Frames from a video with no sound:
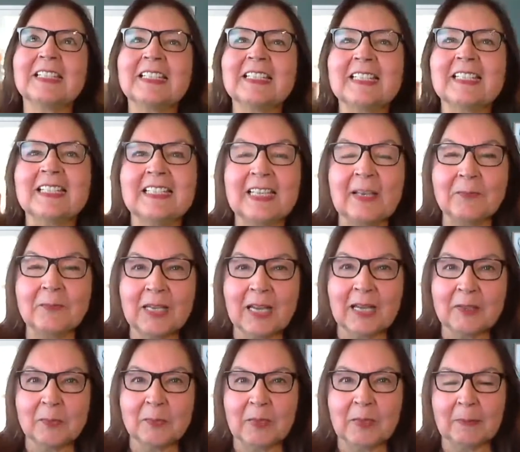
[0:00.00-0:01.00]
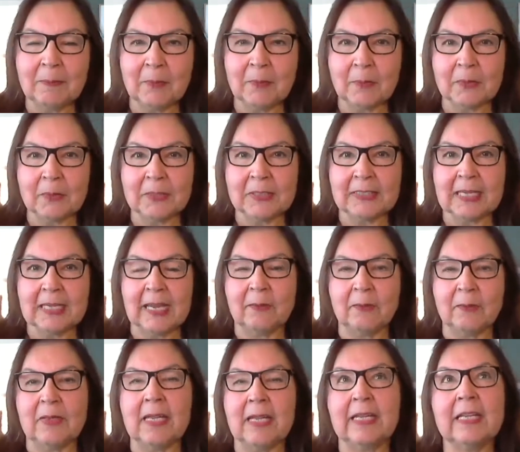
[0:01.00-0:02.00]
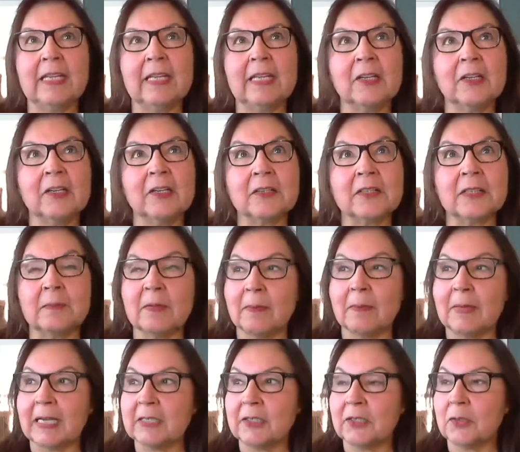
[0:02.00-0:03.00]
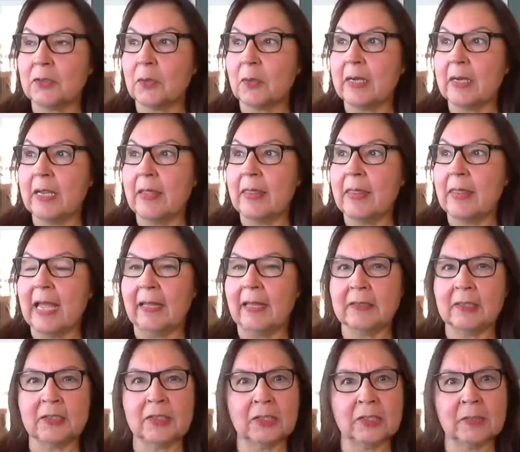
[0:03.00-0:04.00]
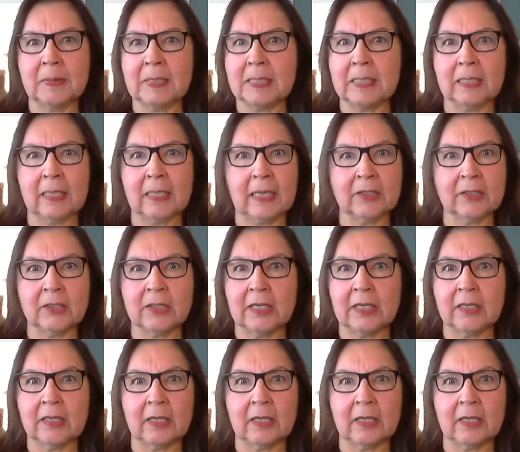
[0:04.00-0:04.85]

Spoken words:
sometimes people will say when they hear some of my story and that, they'll just be like shaking their